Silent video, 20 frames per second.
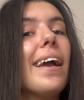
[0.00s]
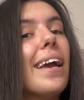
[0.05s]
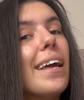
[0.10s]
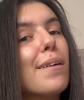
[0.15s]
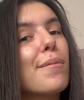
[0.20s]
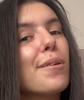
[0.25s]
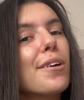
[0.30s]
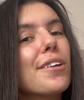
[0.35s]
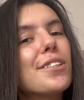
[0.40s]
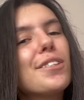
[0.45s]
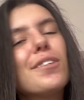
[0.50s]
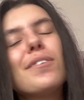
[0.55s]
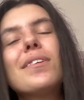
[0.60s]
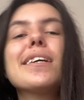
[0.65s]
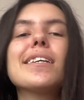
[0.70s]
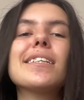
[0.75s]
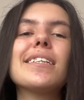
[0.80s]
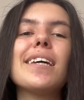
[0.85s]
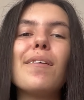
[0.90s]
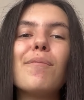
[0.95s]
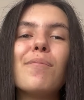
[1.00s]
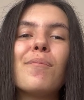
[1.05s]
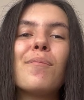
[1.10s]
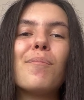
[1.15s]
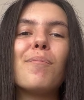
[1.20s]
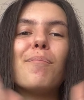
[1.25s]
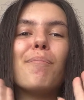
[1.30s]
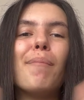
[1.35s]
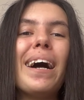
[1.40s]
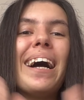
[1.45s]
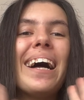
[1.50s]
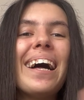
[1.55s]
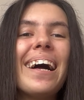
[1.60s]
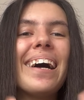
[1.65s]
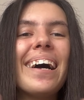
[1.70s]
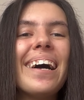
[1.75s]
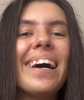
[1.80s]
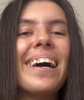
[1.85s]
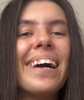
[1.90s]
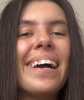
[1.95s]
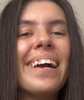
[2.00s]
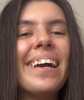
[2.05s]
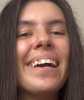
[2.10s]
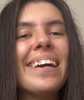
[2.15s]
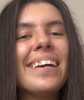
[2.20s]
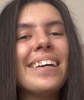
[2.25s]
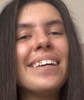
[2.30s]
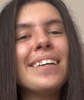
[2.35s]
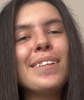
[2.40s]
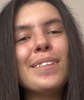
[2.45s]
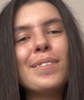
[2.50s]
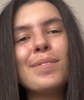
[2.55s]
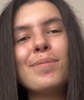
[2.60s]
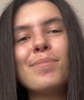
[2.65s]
and I'm gonna see you next time. Bye.